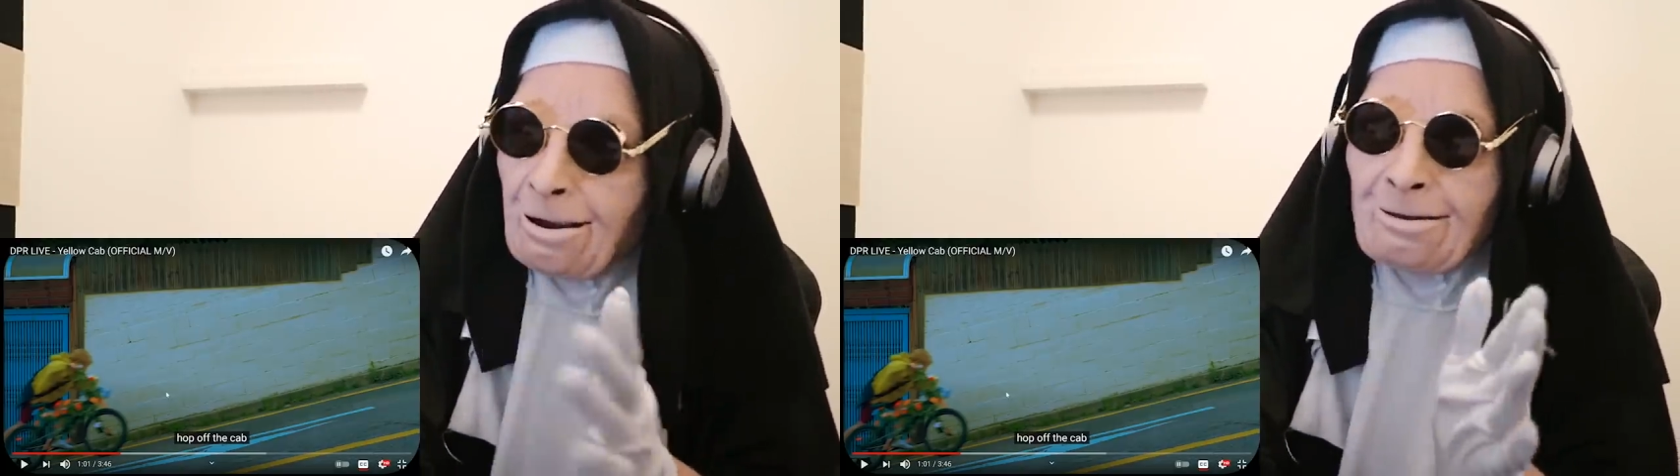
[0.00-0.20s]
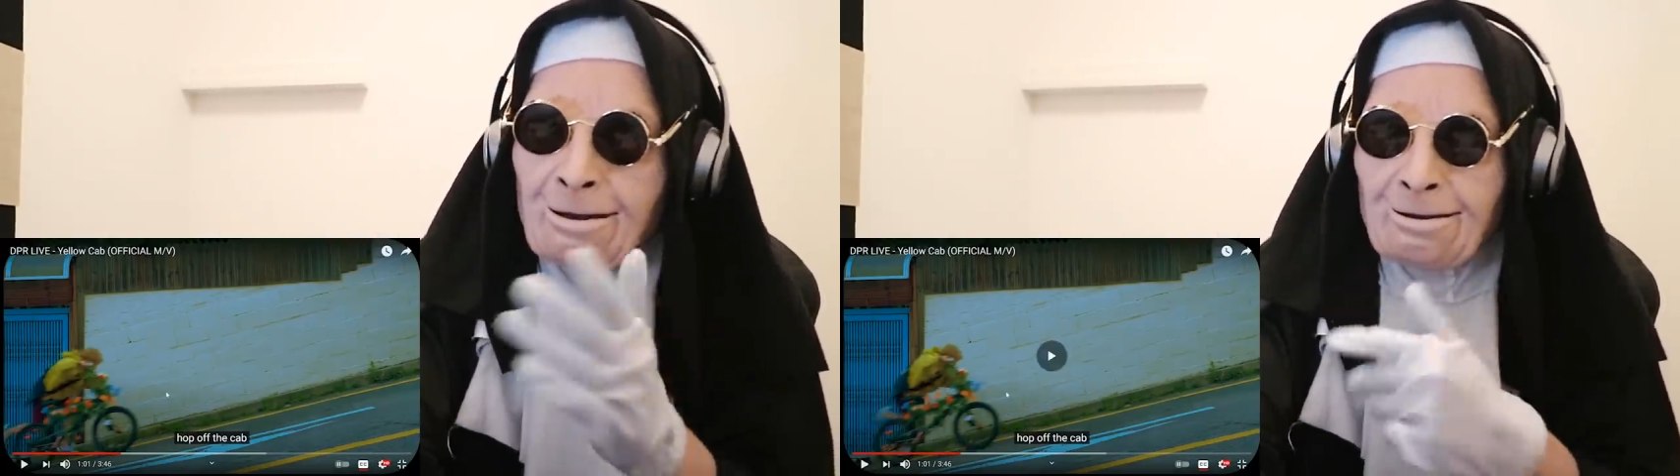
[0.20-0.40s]

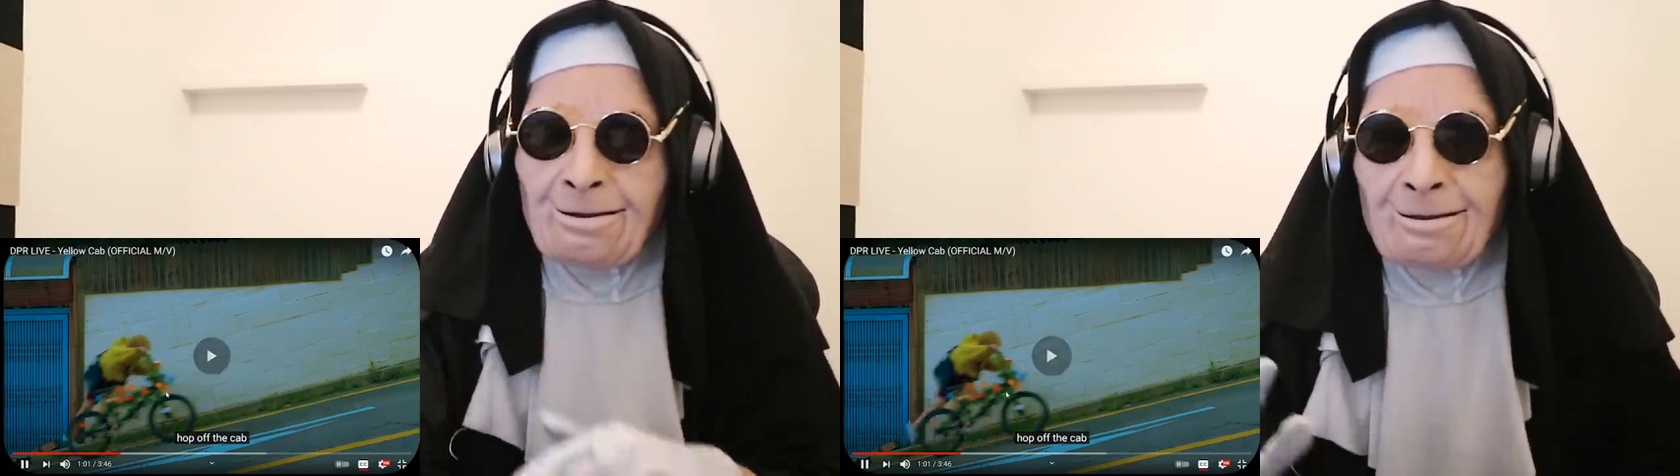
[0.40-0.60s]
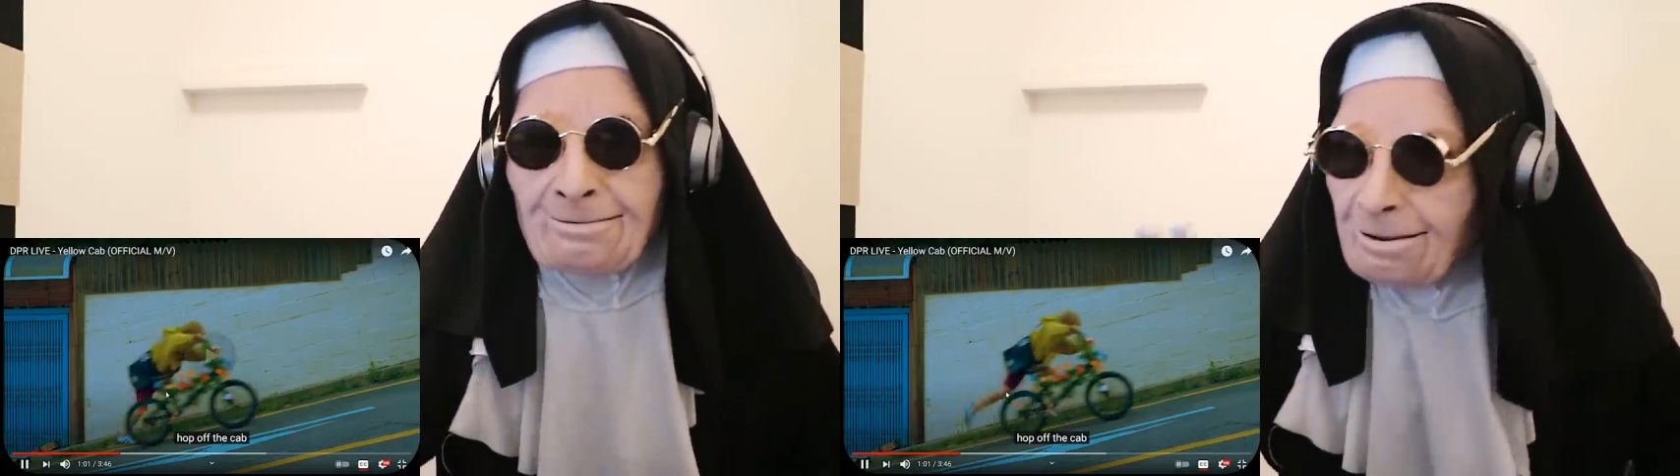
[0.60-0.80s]
Anyways,
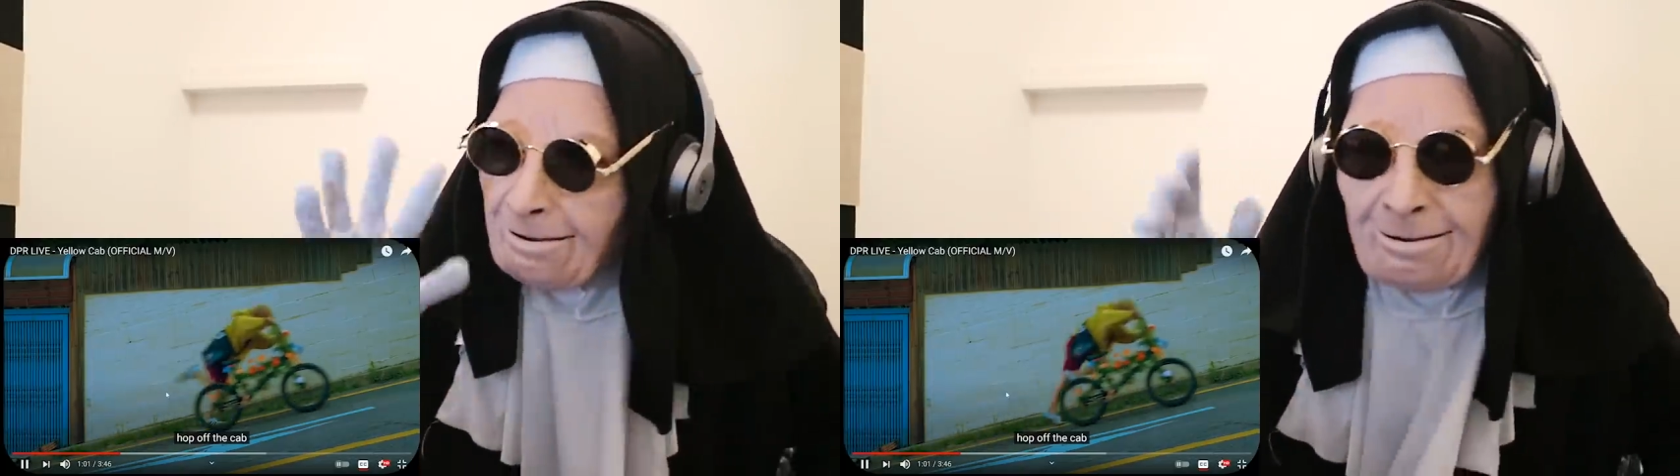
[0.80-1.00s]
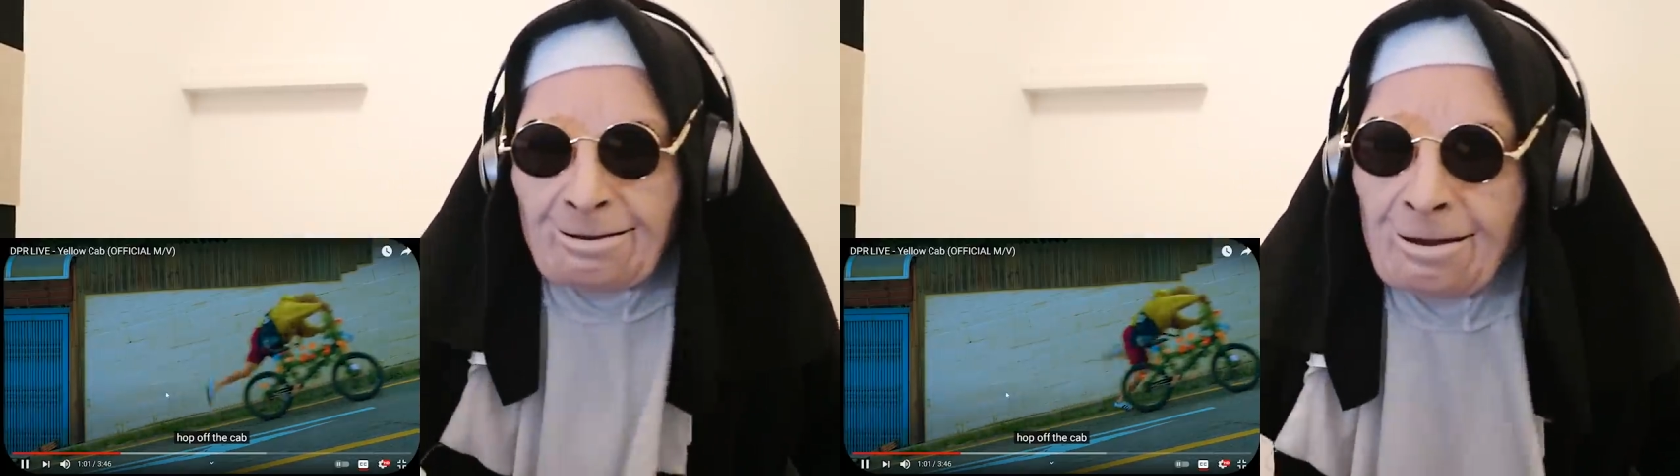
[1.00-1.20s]
let's
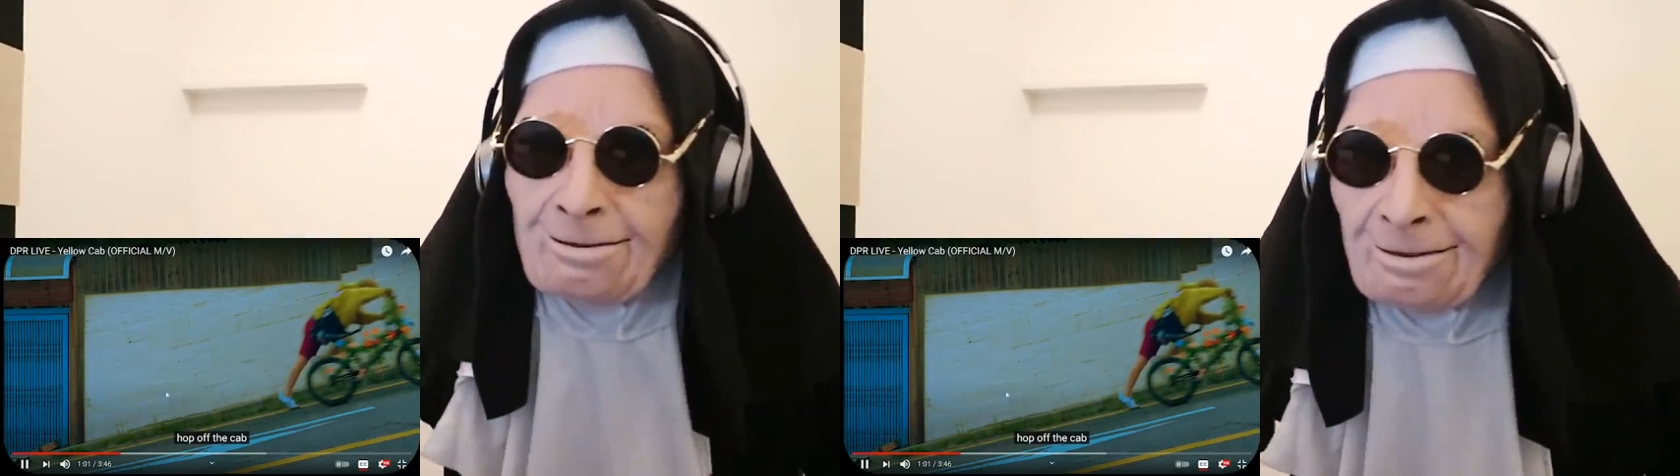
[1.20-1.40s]
keep,